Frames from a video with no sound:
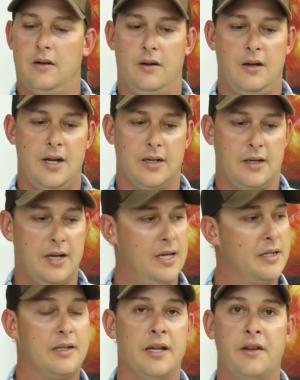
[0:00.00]
Alright
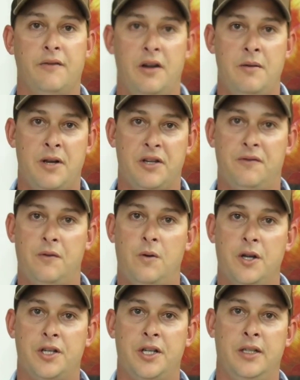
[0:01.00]
guys, thank you very much for
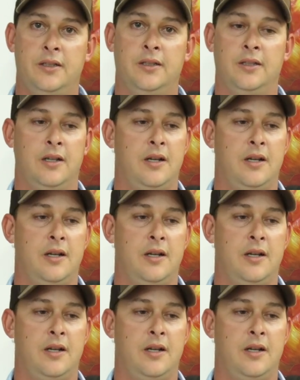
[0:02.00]
watching.